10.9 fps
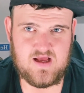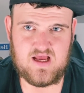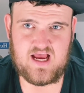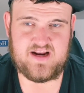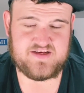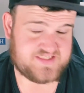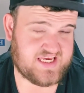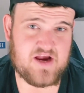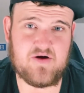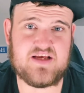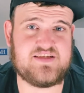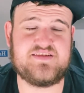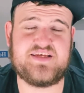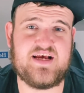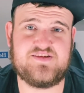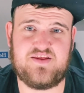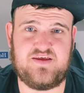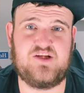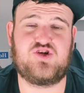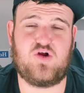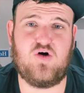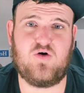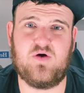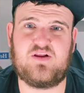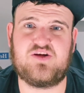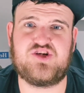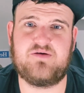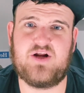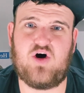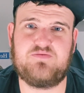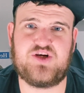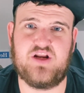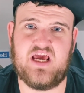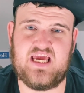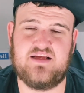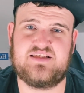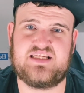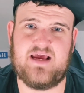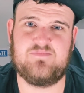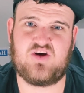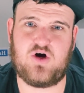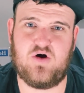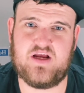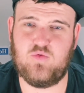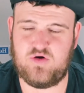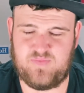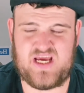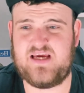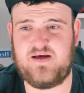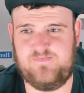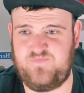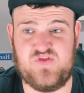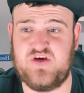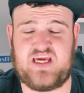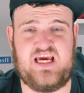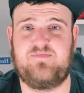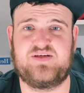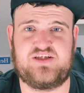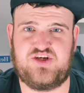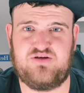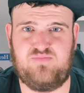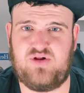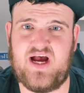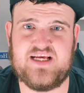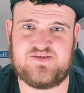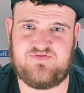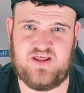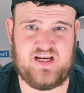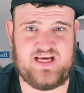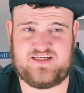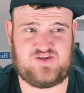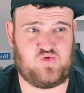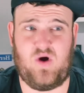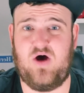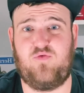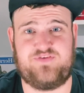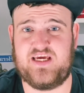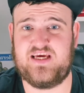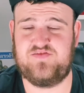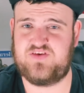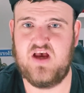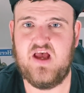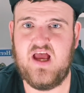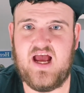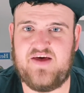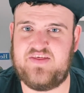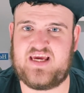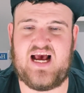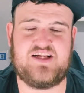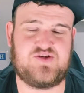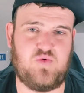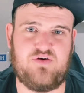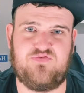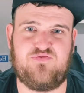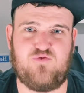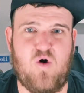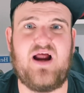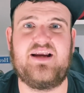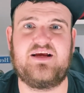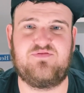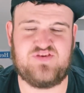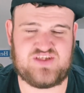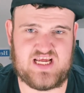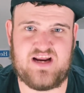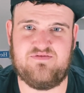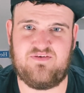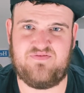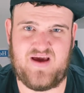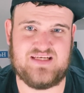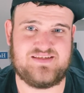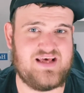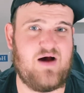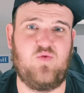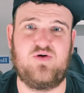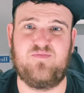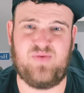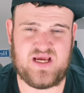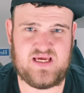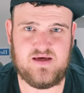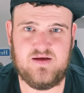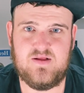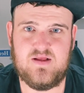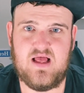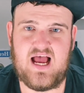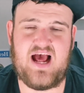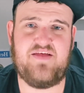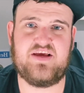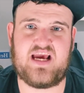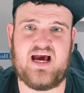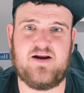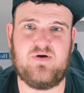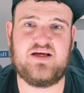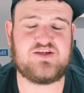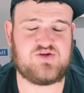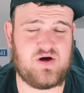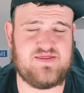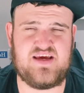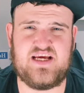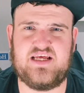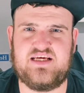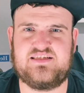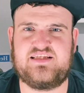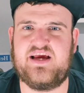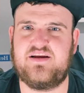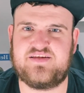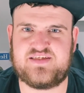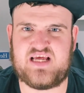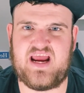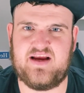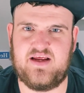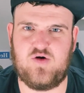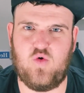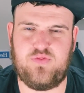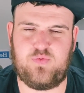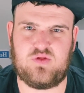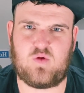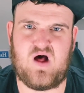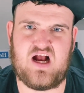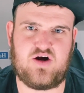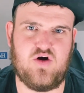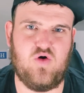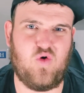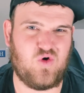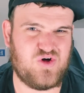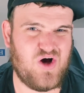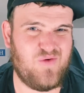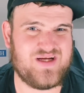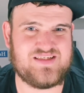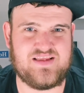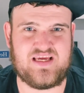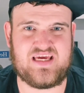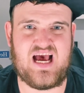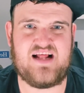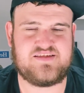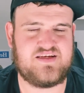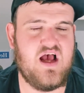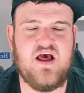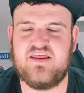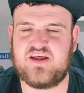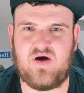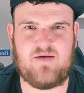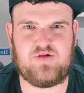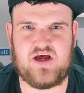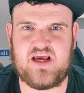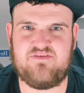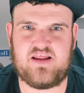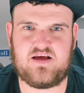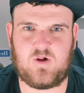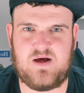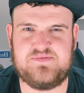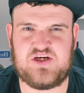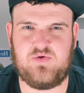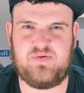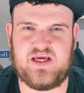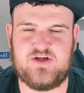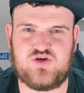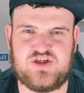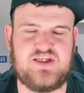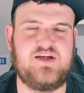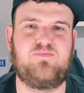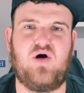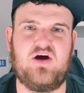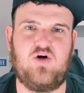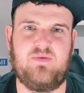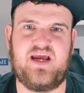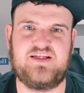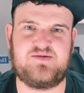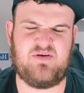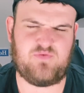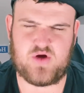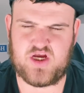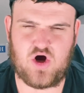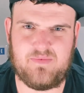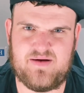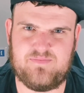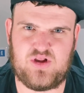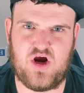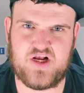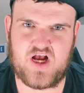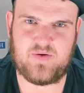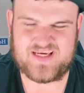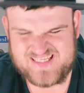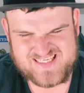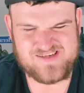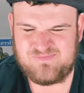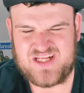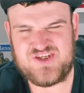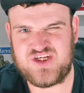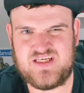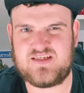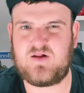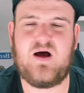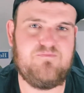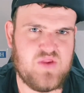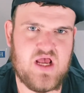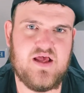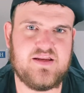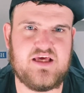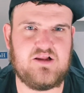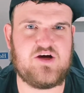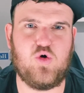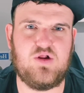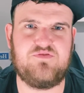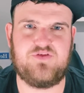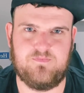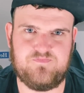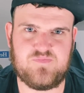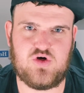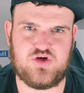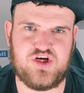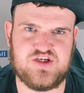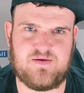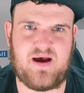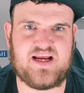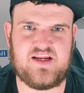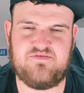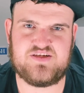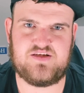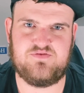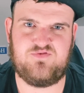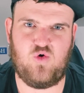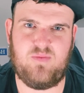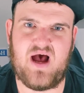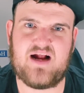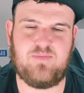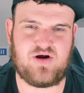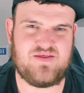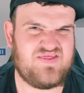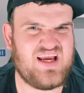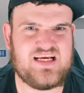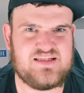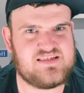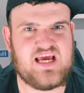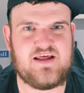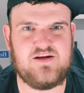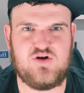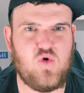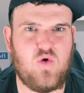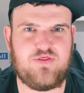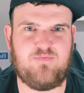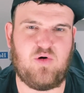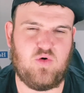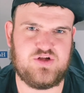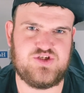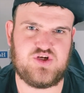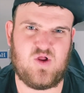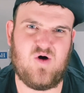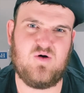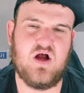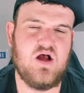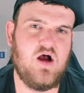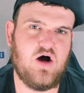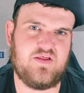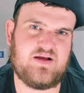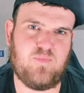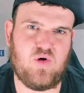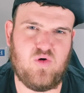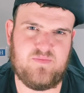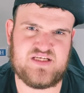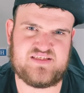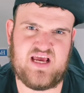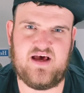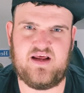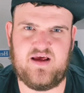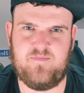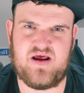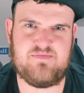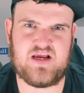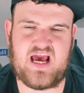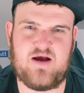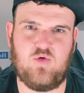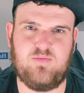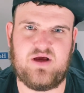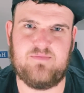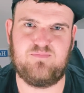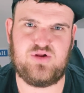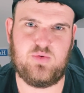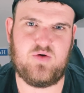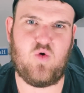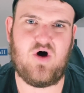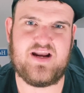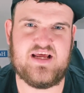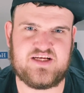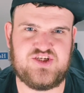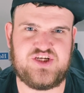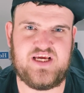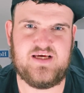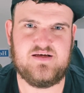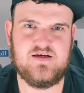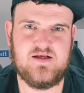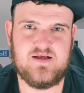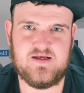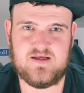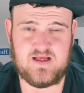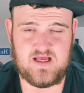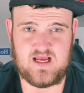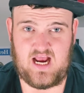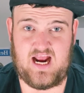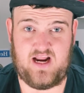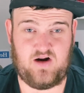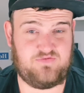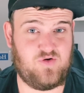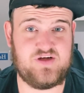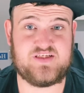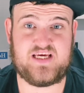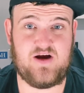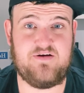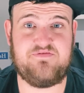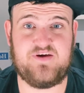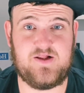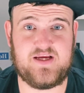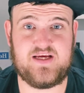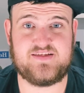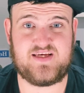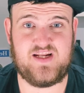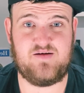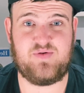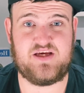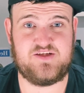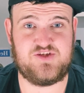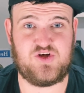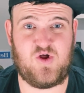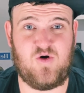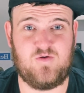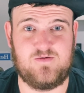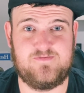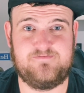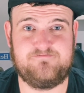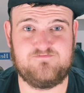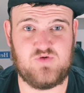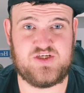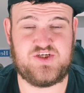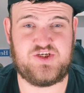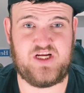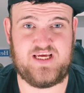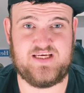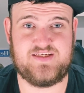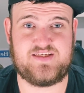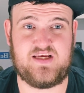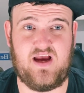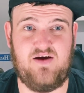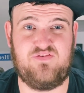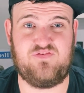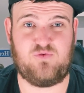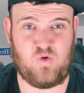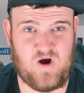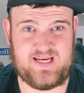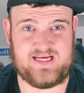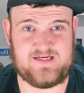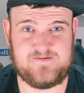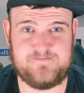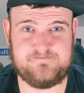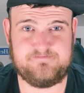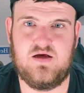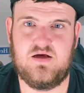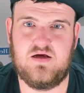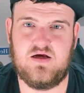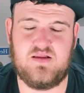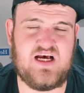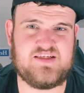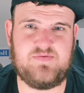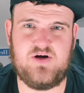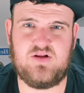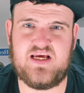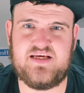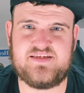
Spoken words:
And as scary as it sounds, I think Geelong are a legitimate option. He and Sam DeConning would be the key position players for the next 12 years at the Cats. What a frightening state of affairs that would be at the Cattery. So I think it is down to staying at North with Clarko or going to the Cats. There are plenty of other clubs that would be interested, by all means, before you comment below going, you didn't mention this club. Nearly all of them could use a magnificent fullback, but I think it's down to North, Port and Geelong. I think Port miss out and Ben McKay will be in blue and white next year. And I've got a scary feeling it's going to be in Geelong, which is frightening. And last but not least,